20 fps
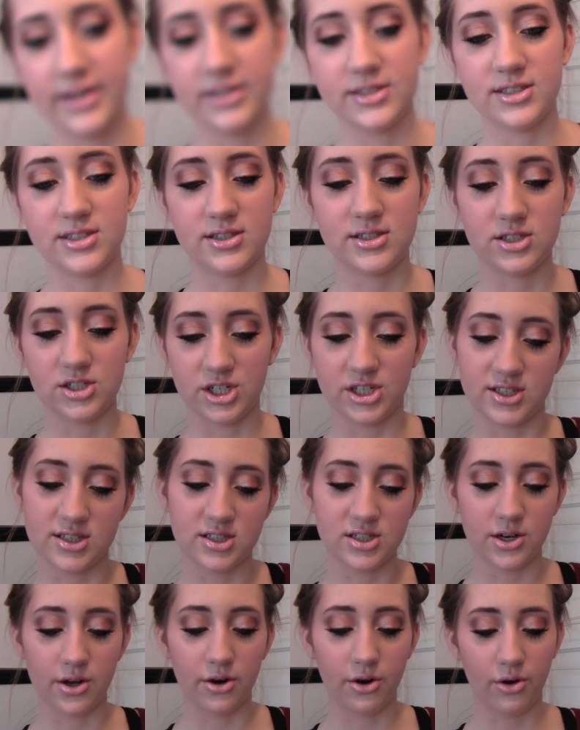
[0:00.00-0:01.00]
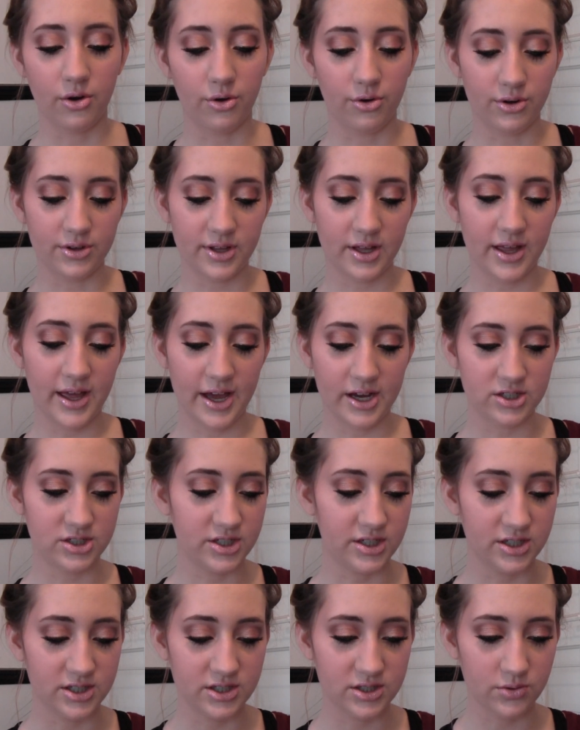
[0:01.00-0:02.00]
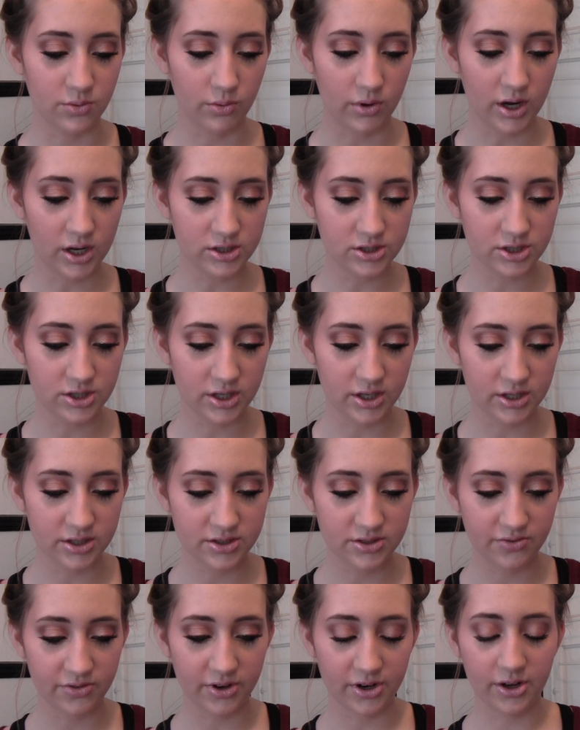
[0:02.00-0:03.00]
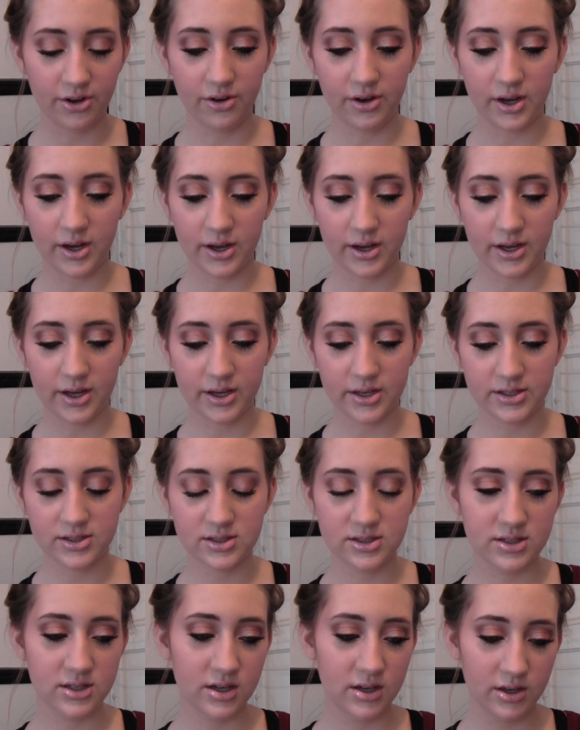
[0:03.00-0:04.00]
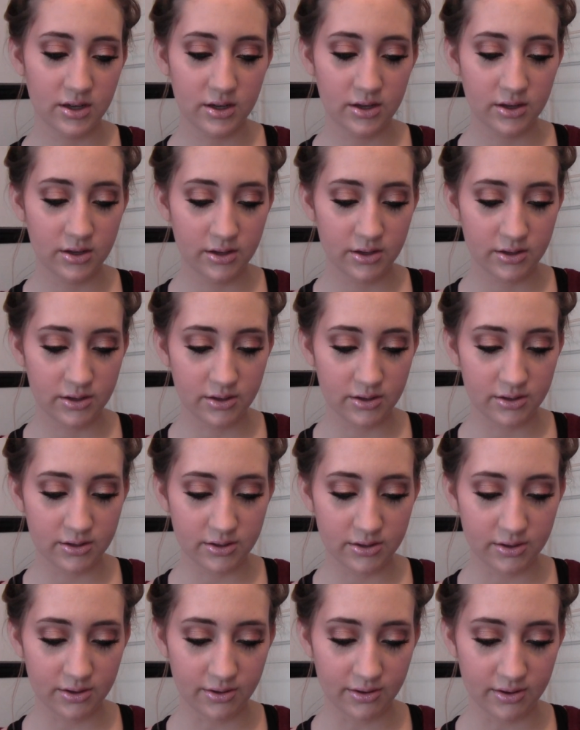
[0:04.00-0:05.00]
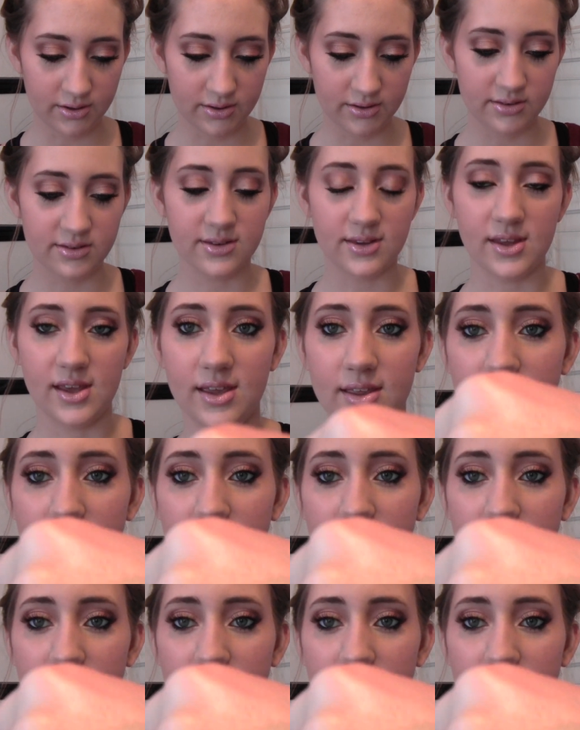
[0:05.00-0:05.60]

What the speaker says: it's just a gold. I'll actually swatch this for you guys so you can see,